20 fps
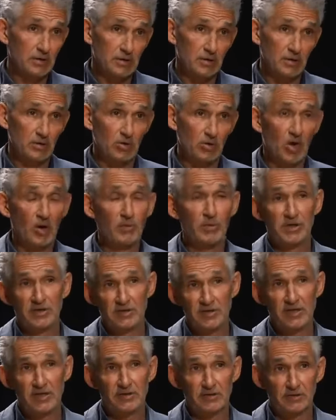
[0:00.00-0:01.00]
to common
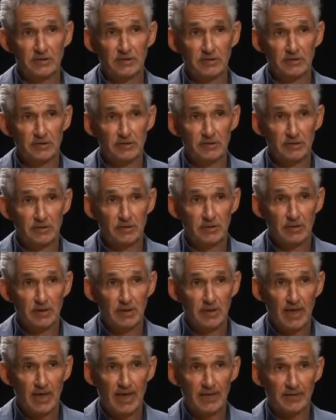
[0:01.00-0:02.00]
diseases.
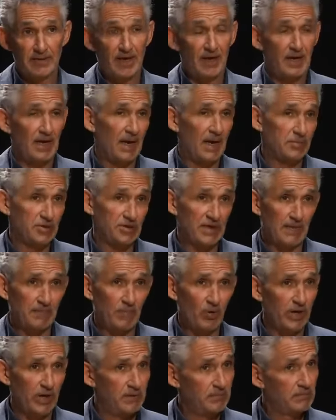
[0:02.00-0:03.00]
up to
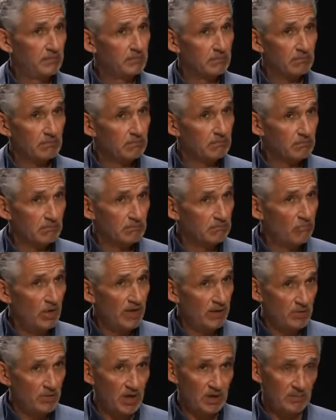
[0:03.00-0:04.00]
that point,
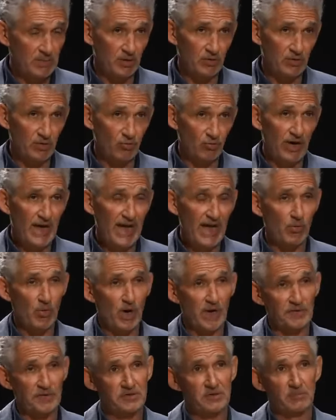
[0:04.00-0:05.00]
really only been the rare
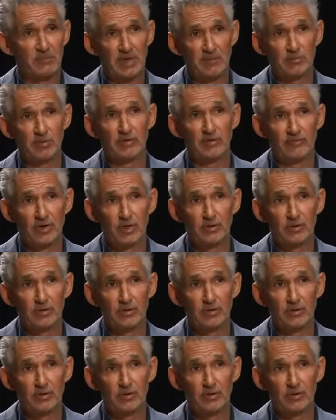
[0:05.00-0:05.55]
ones that people had